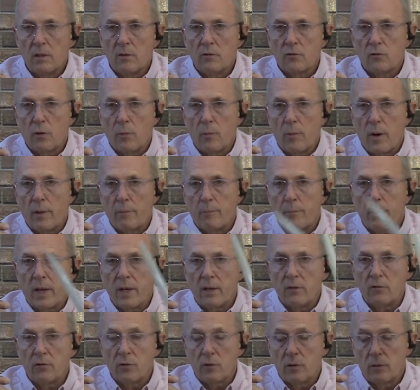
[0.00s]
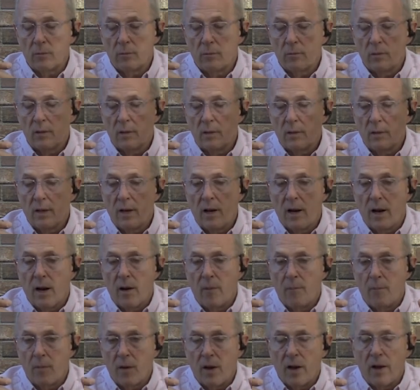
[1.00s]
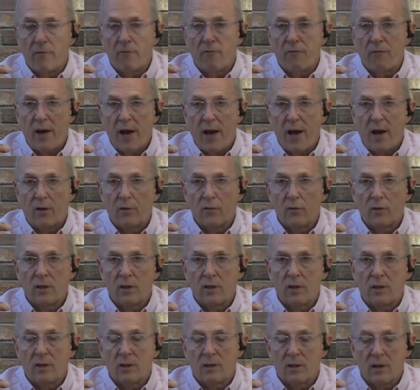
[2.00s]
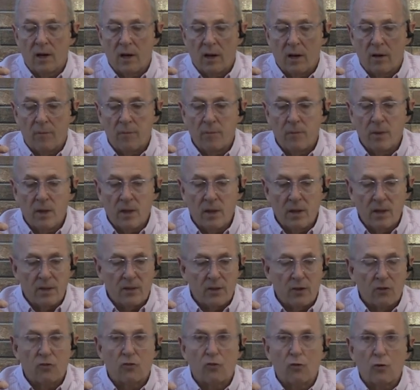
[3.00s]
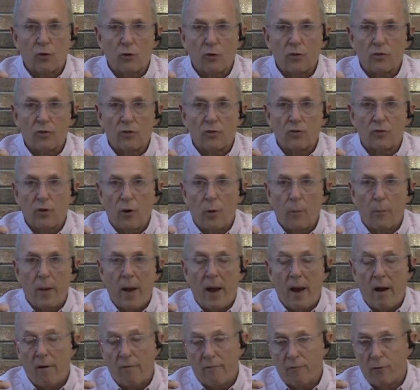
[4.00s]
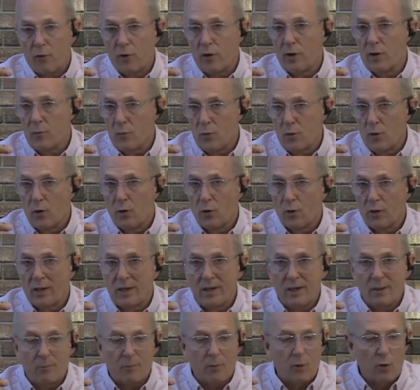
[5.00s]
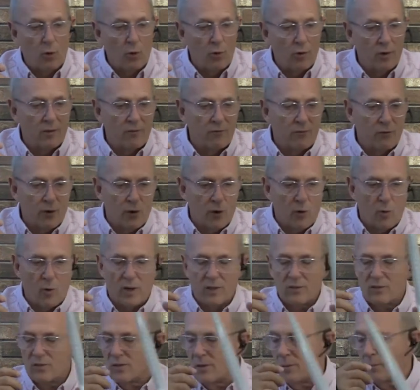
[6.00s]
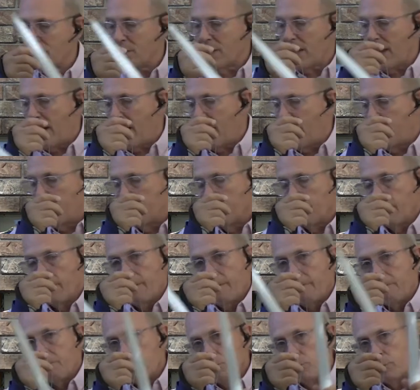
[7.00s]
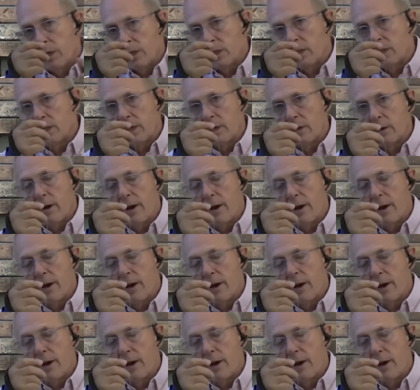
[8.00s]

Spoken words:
So my pendulum, I found that the swords are so powerful, it will keep going for quite some time. But there